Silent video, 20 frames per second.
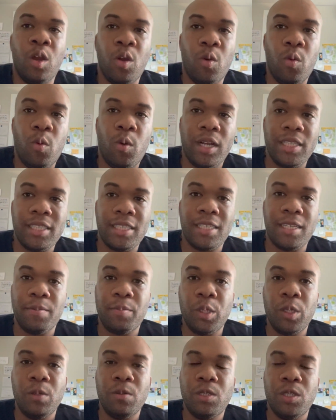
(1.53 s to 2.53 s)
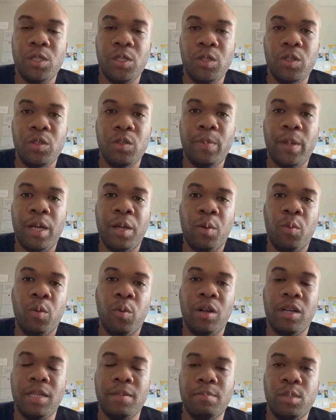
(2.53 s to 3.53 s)
What's up, YouTube?
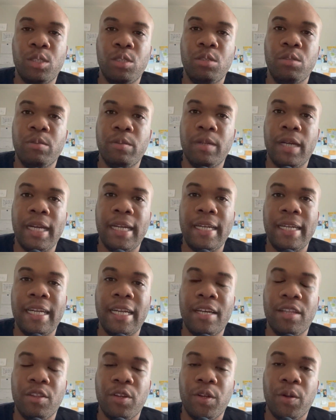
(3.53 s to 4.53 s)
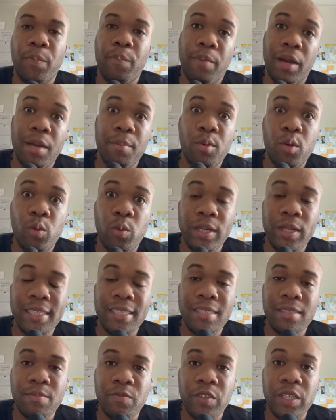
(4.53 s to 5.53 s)
Welcome to another Bible
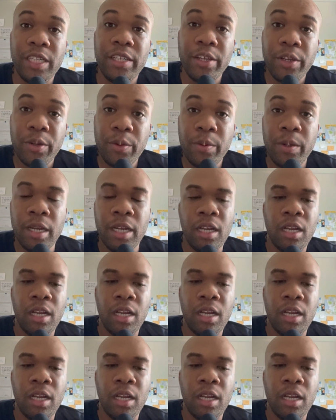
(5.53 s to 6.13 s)
Wisdom video.